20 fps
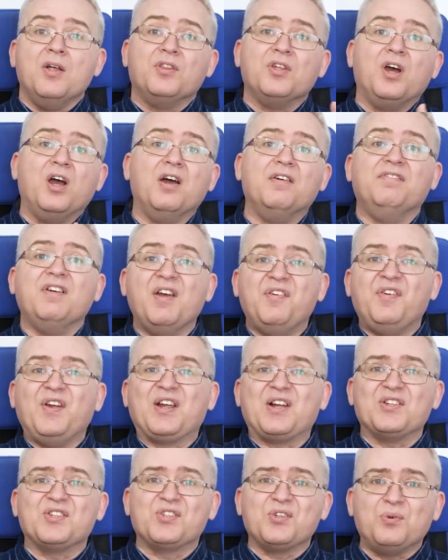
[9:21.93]
the
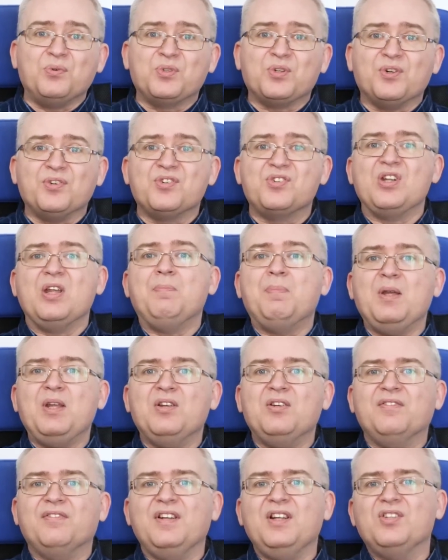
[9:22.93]
horrific assault on G P
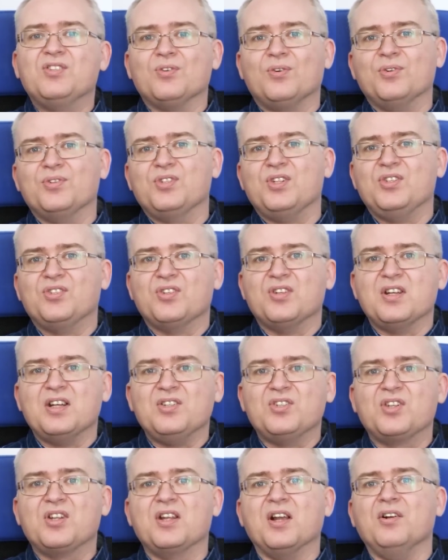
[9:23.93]
U resources that
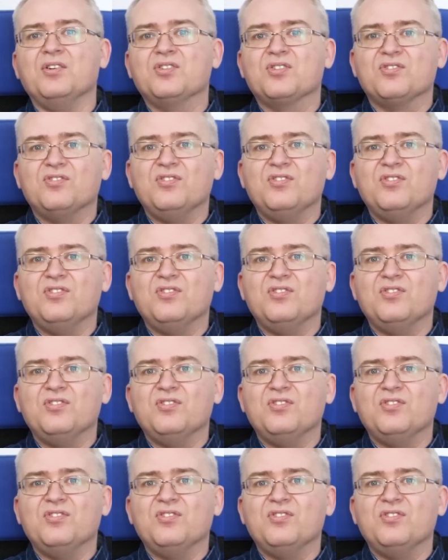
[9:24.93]
is Ghost